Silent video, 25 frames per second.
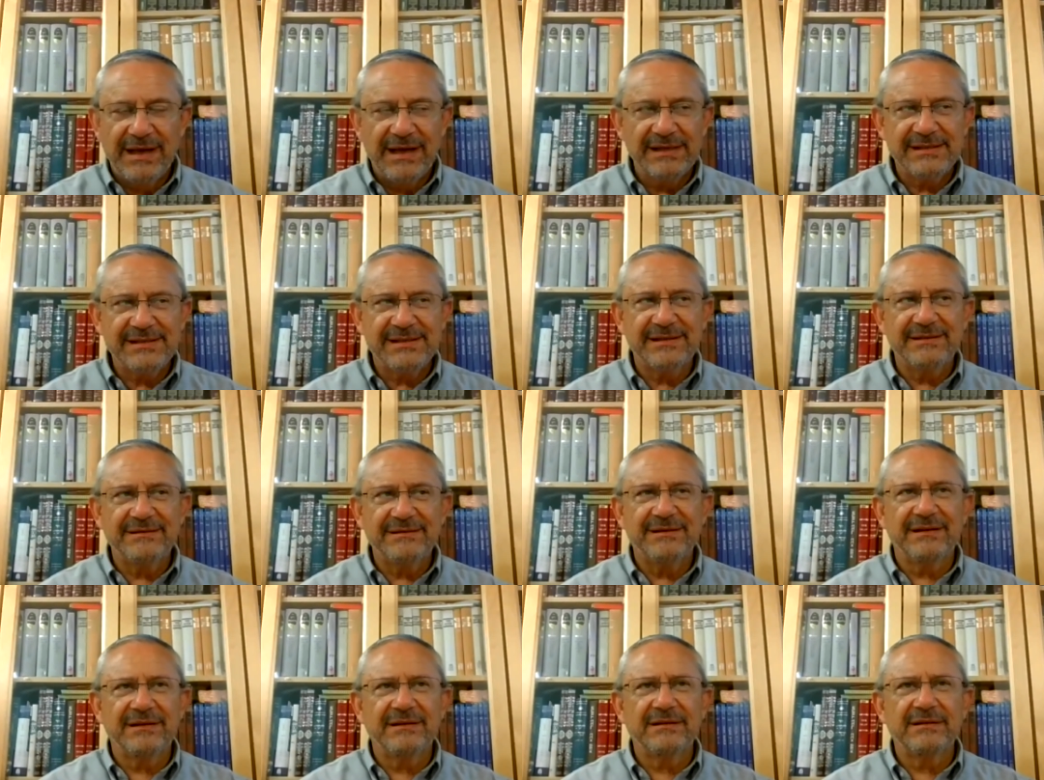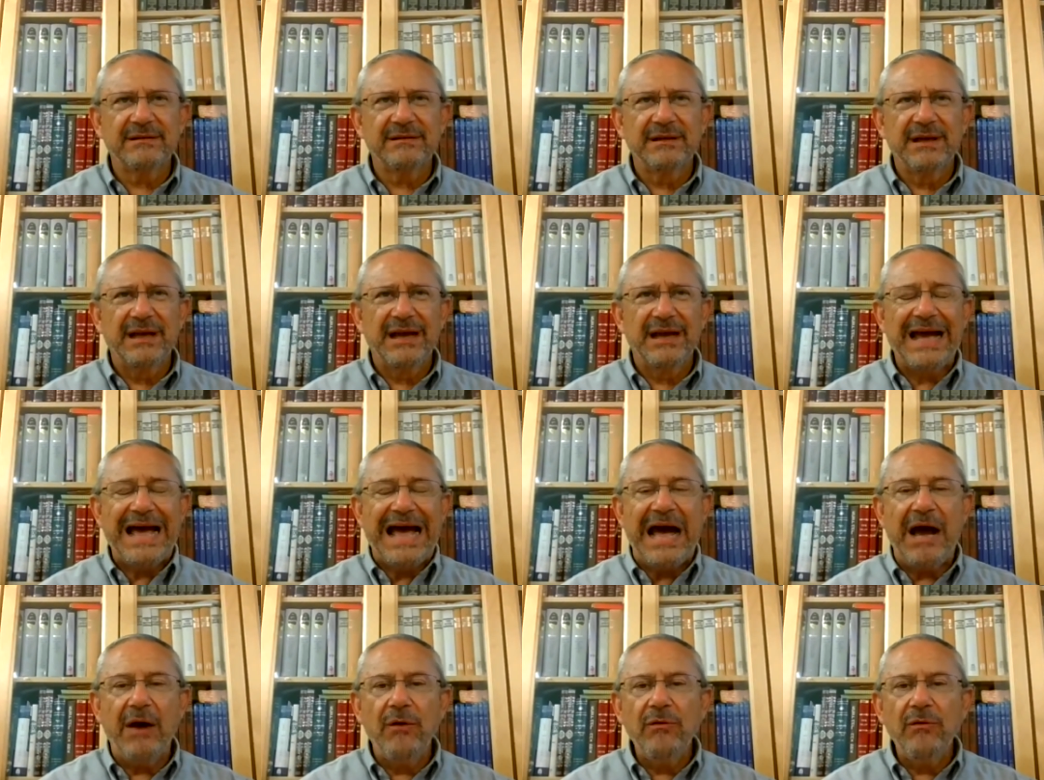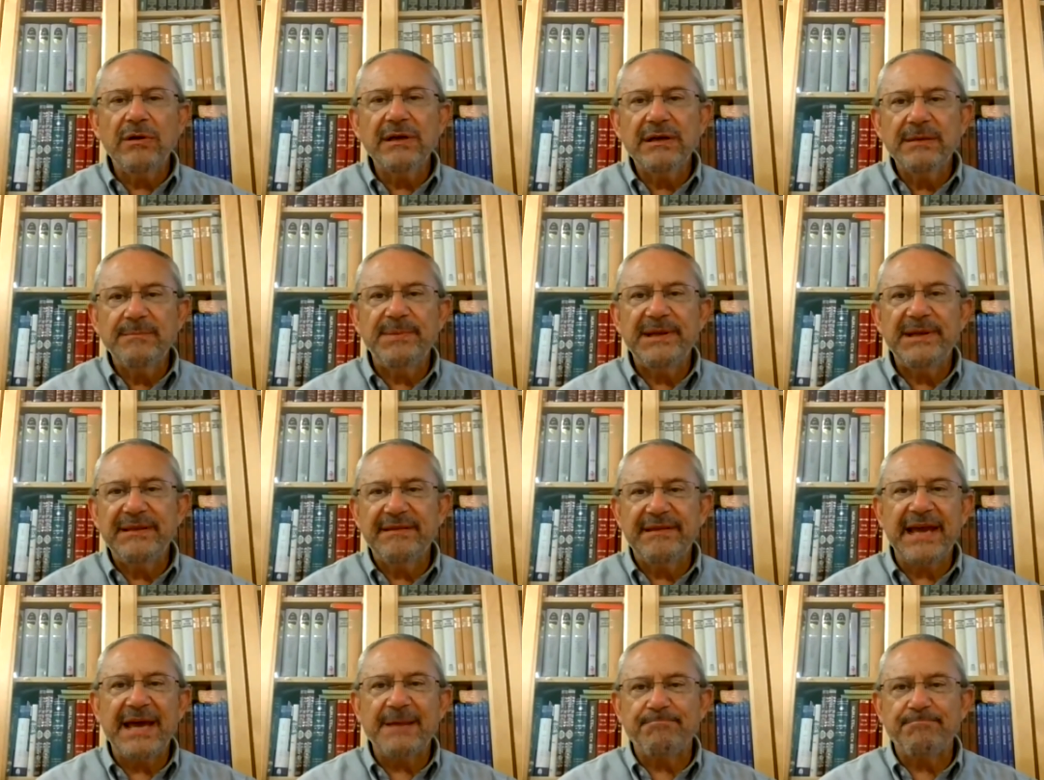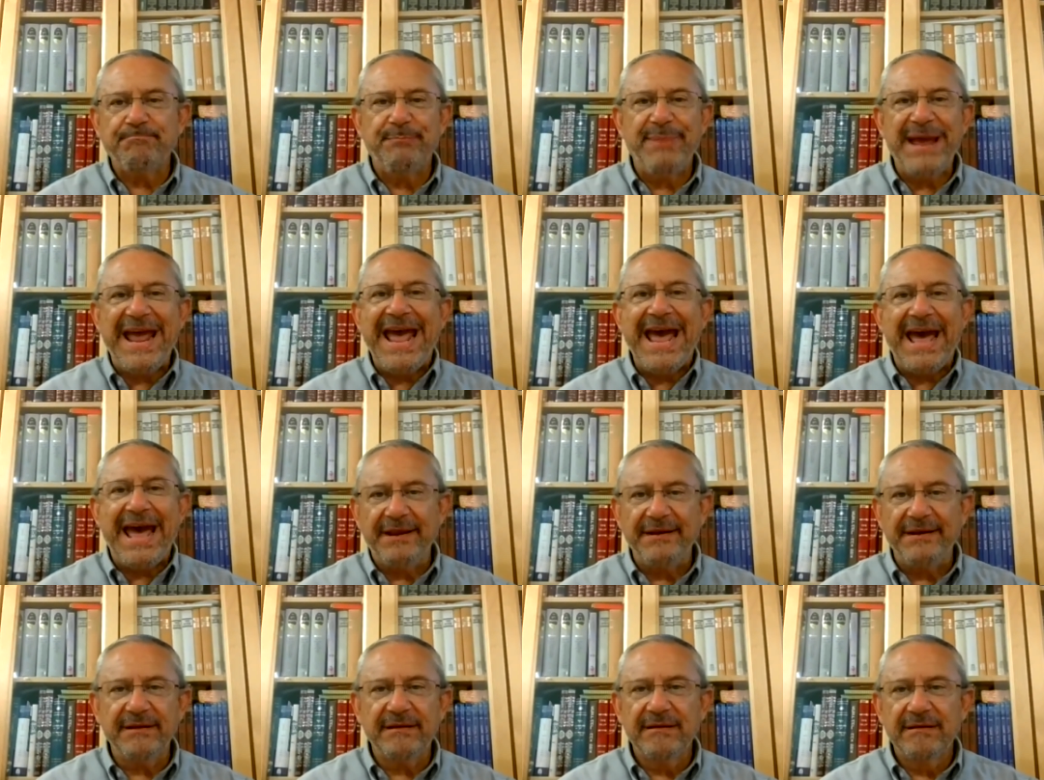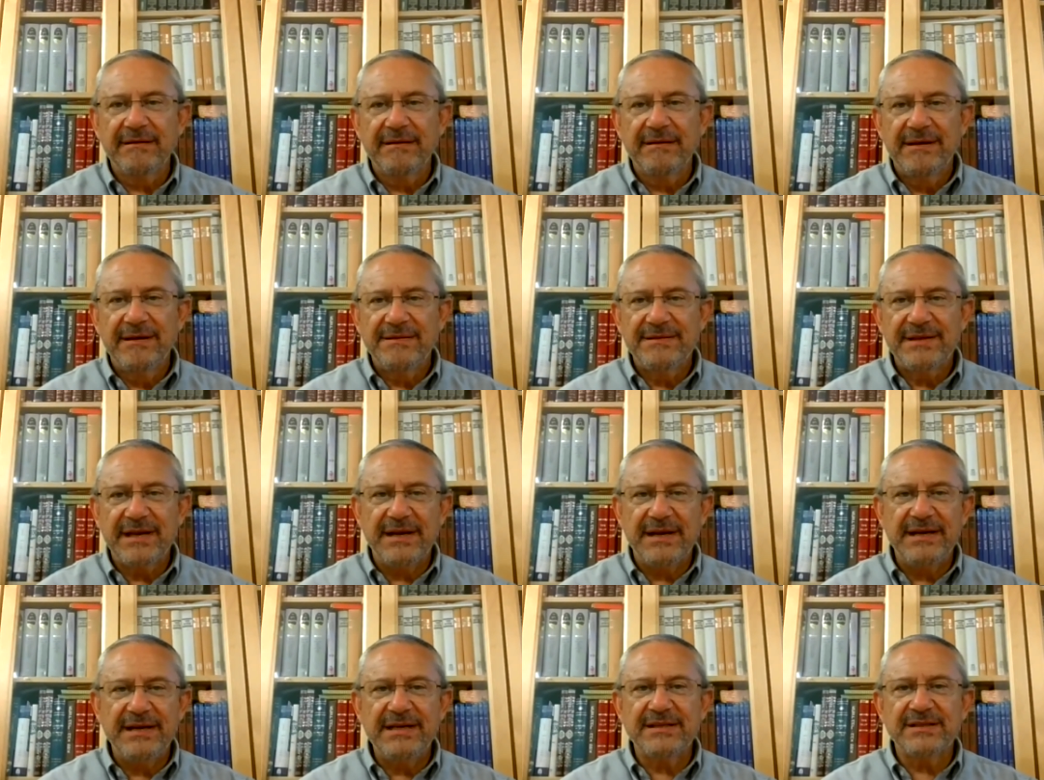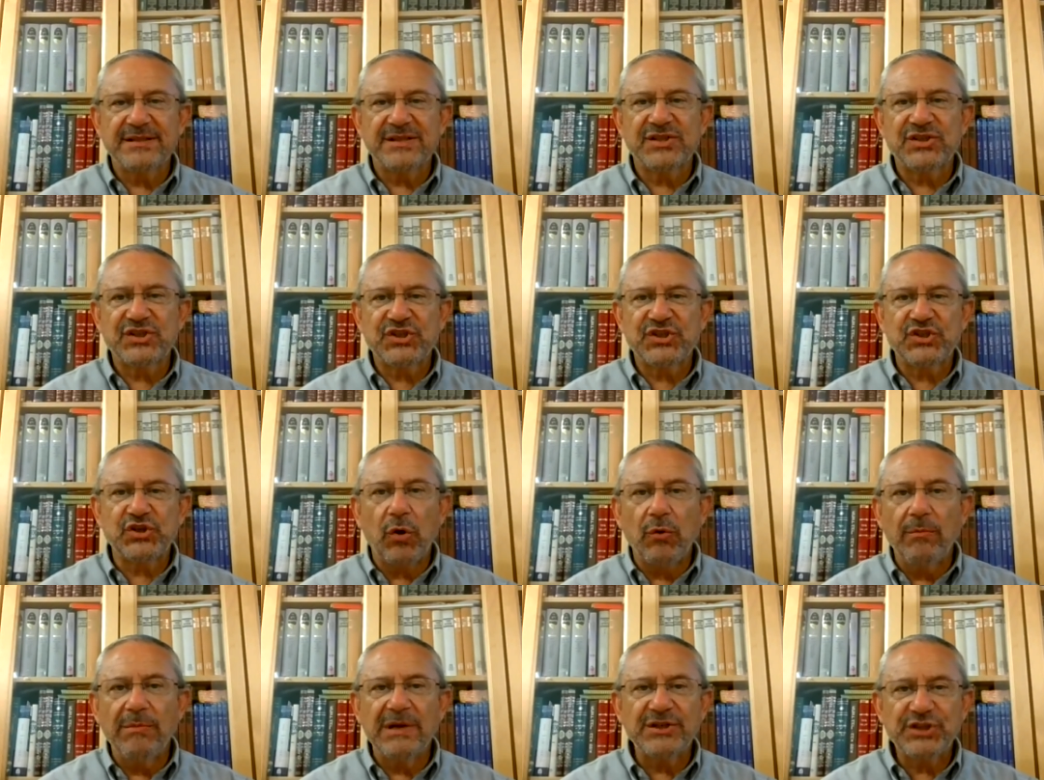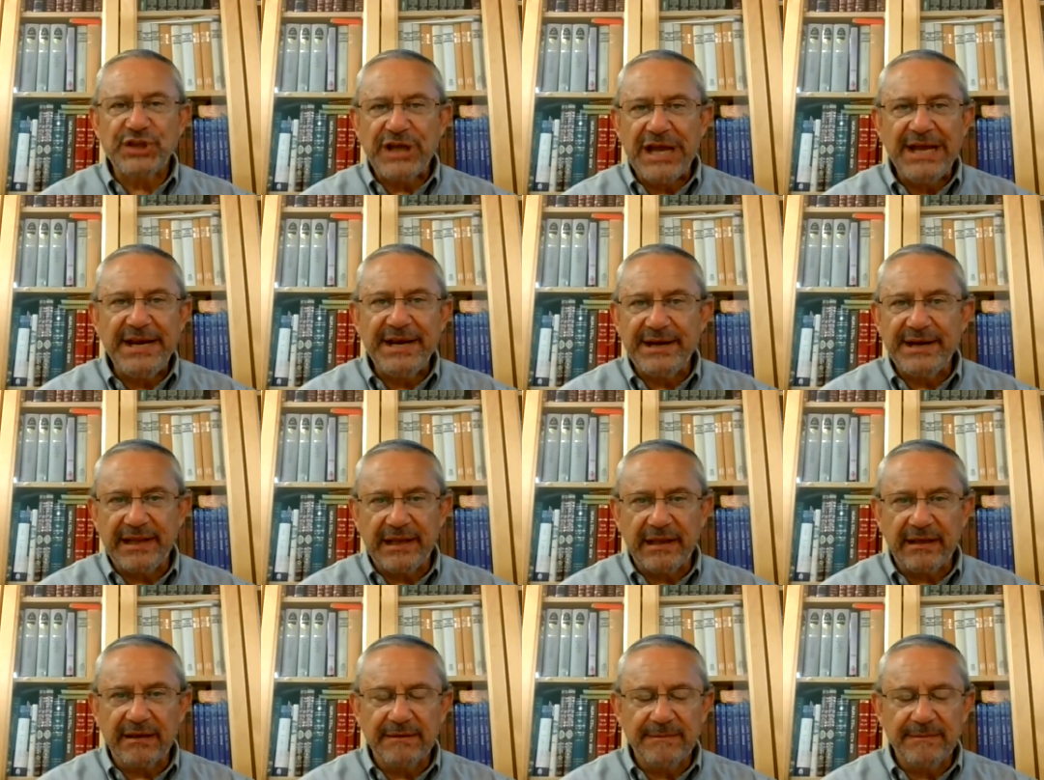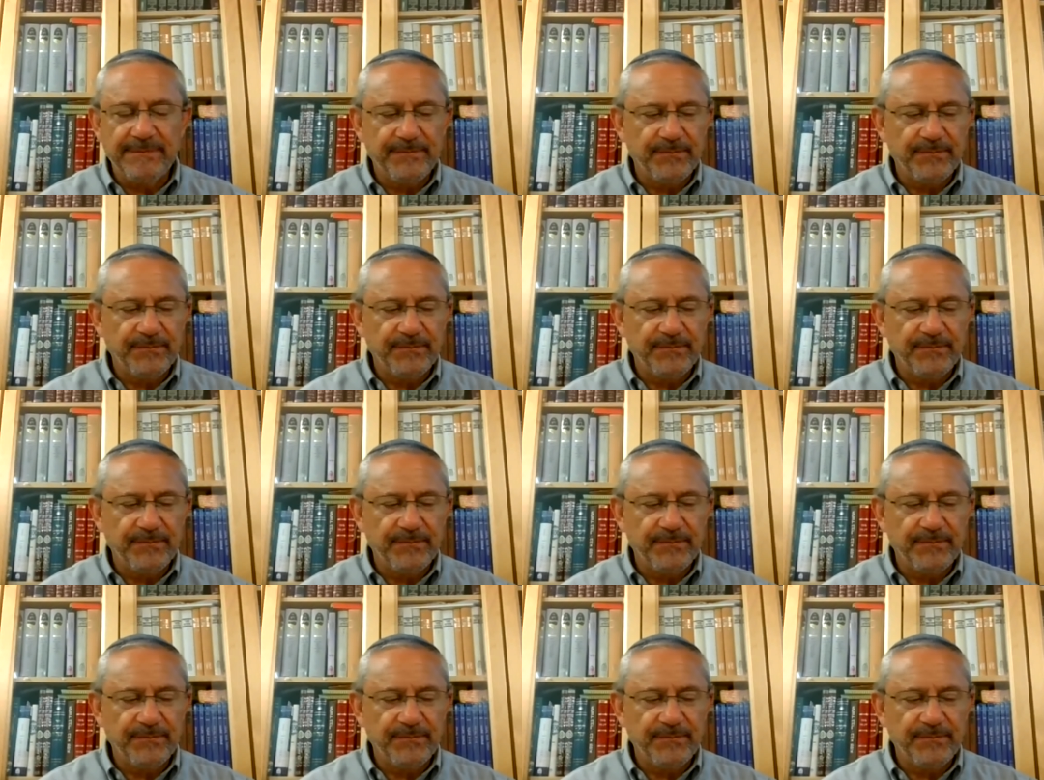I said, how could it be that bad that needed so much editing?